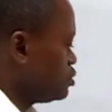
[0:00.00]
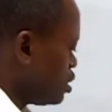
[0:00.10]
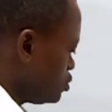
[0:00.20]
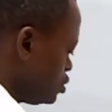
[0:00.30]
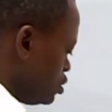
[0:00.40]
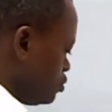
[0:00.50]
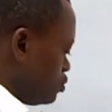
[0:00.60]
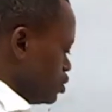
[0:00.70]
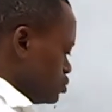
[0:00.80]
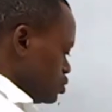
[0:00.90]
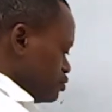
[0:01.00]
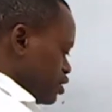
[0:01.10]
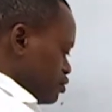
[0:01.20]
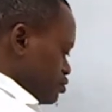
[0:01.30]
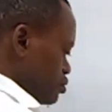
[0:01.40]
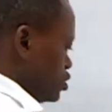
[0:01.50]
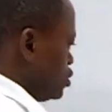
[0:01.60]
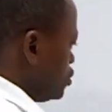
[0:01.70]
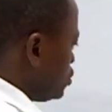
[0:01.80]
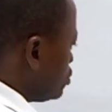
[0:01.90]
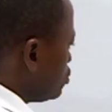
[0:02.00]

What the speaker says: That will still give you 125 degrees.